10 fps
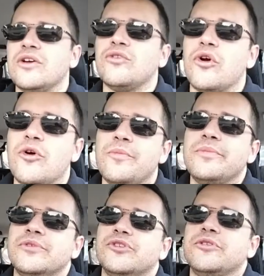
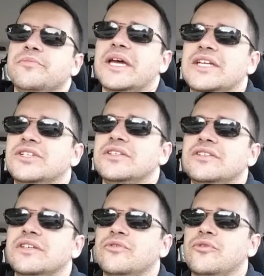Chrome, certain
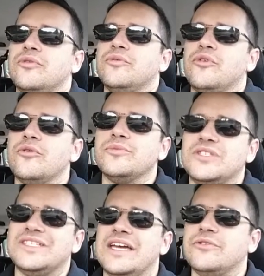pages, and Chrome,
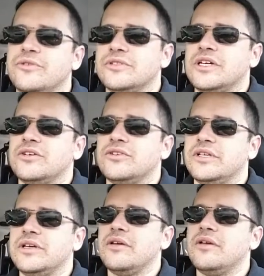Chrome's standards,
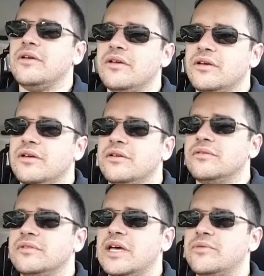actually. Uh,
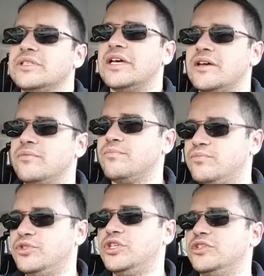that was like
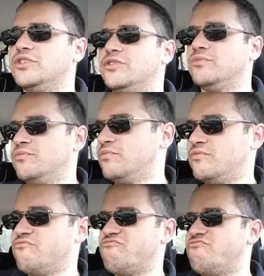just
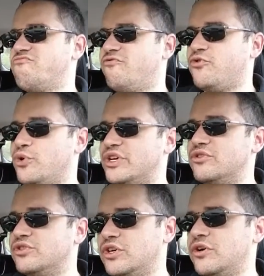four
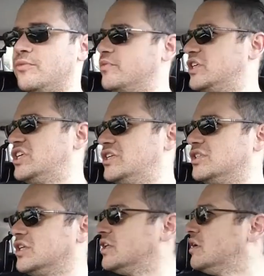years ago they
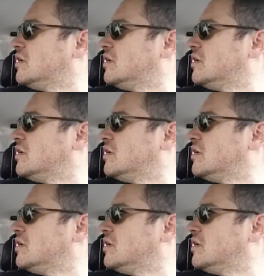changed it.